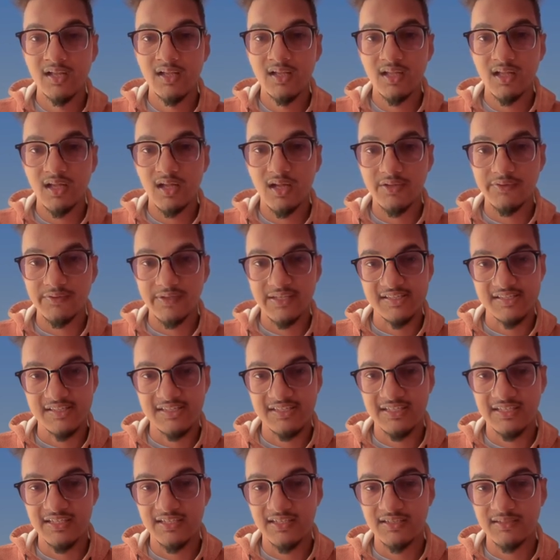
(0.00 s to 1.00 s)
You can see
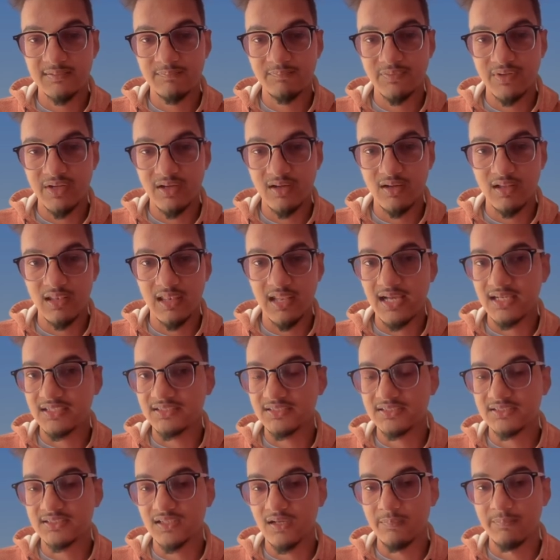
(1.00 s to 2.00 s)
here,
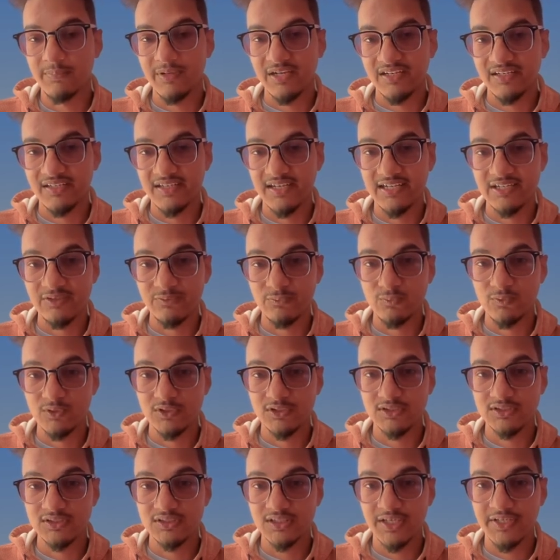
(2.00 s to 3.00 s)
last update date
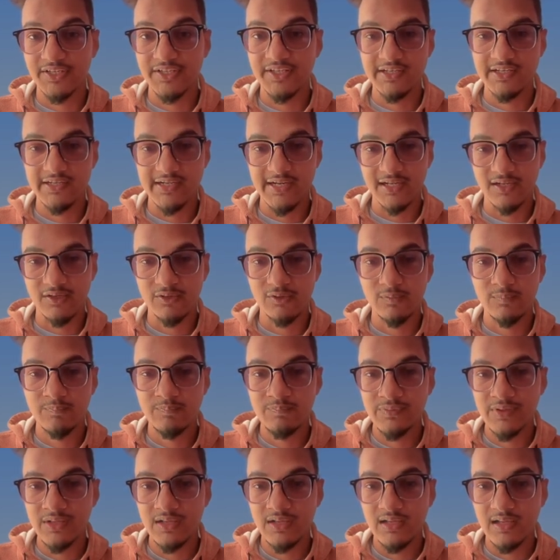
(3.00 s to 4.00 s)
was a year ago,
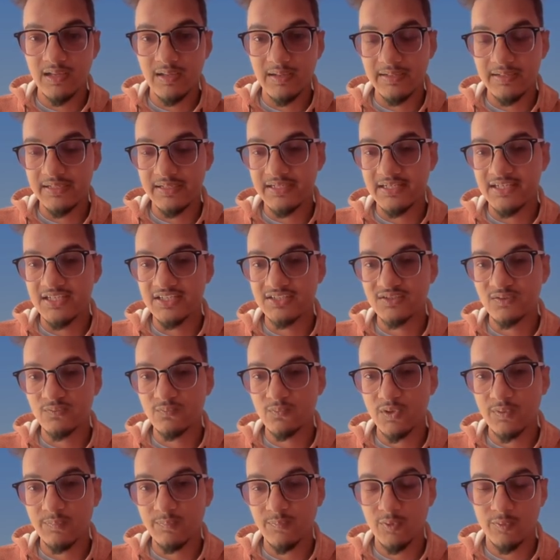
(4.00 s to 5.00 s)
and it does not
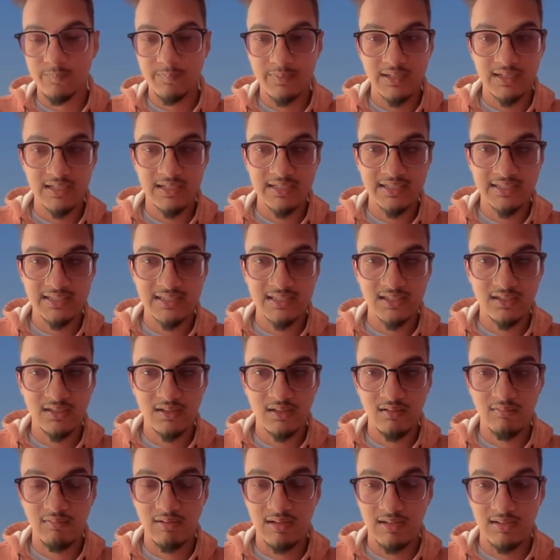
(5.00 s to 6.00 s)
work properly in
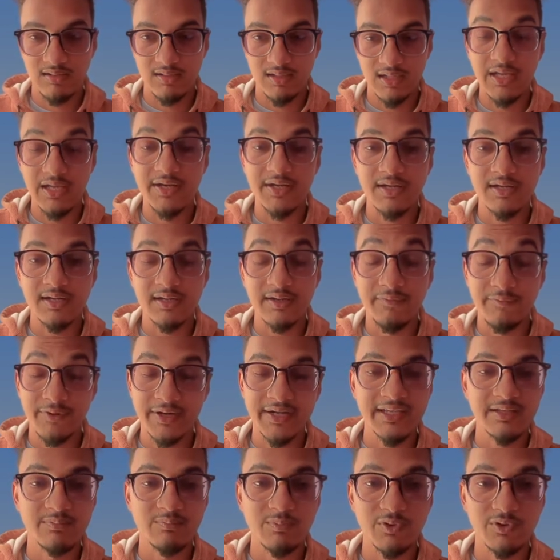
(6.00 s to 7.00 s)
the
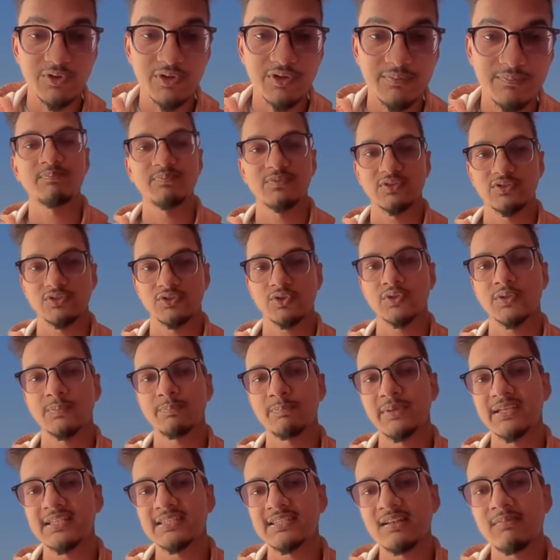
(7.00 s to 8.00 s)
reading mode. So the
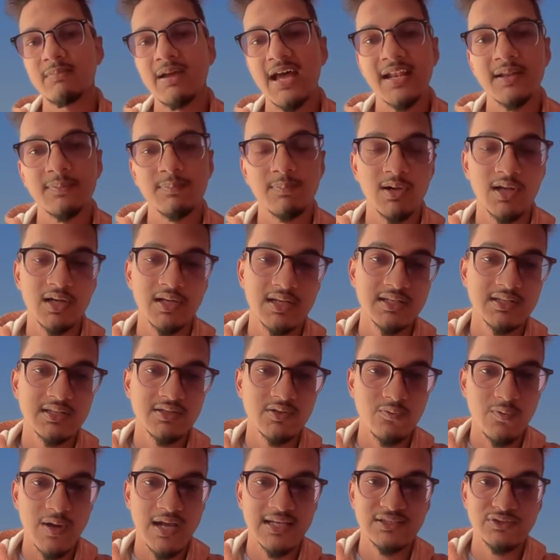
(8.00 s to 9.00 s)
Pixel Banner plugin
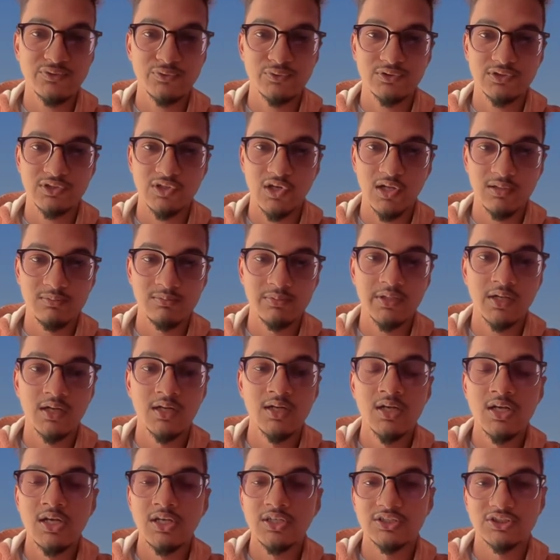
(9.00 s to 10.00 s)
tries to solve the
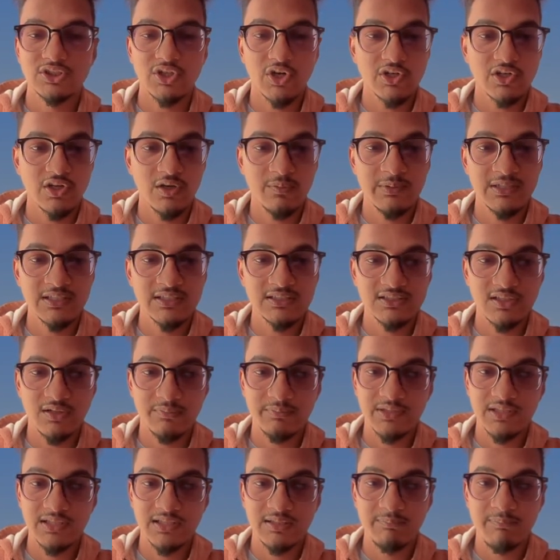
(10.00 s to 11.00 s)
shortcomings of
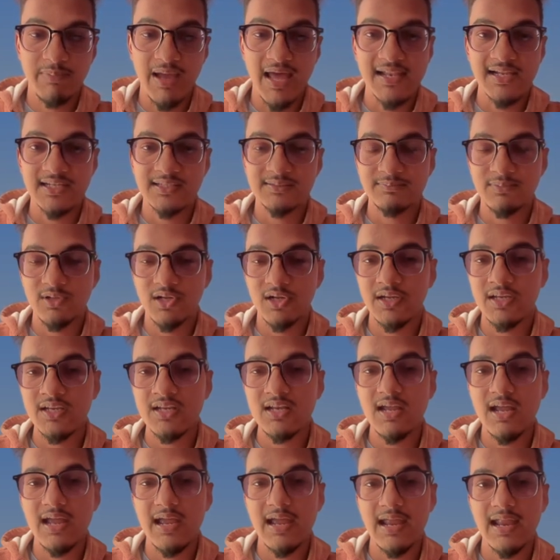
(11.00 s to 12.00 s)
the Banners plugin
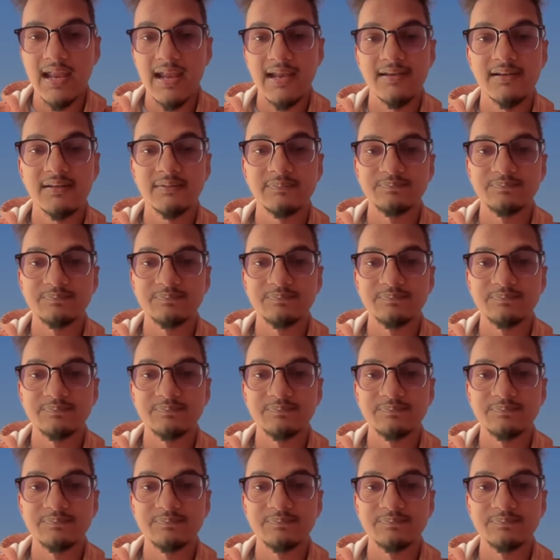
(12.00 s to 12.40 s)
and